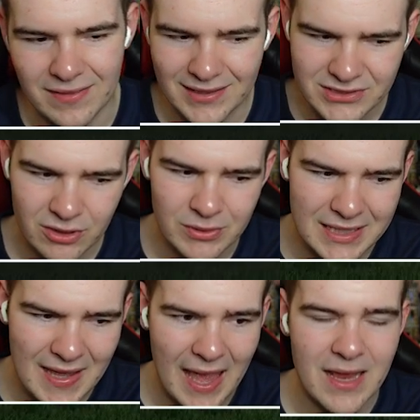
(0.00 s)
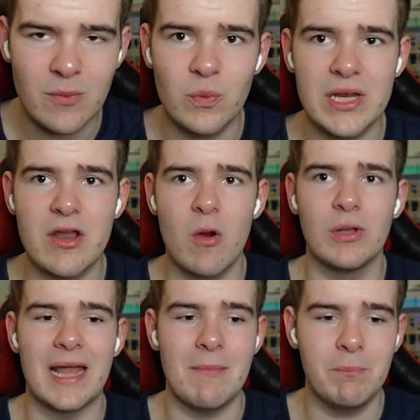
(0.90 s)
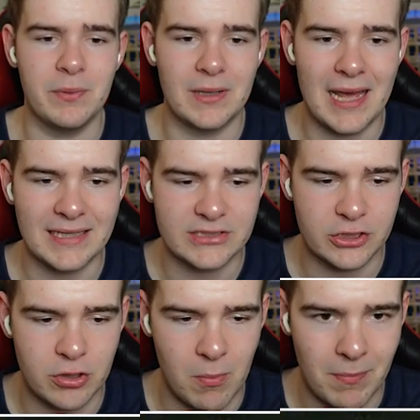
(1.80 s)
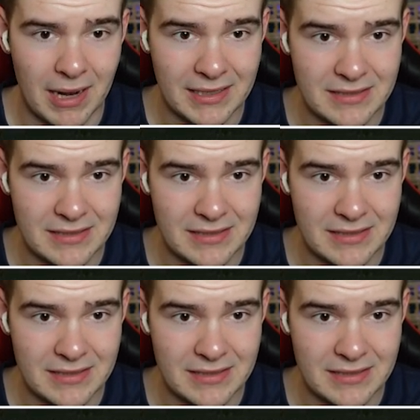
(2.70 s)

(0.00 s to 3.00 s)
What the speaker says: That's okay. We know Lamp likes a comeback.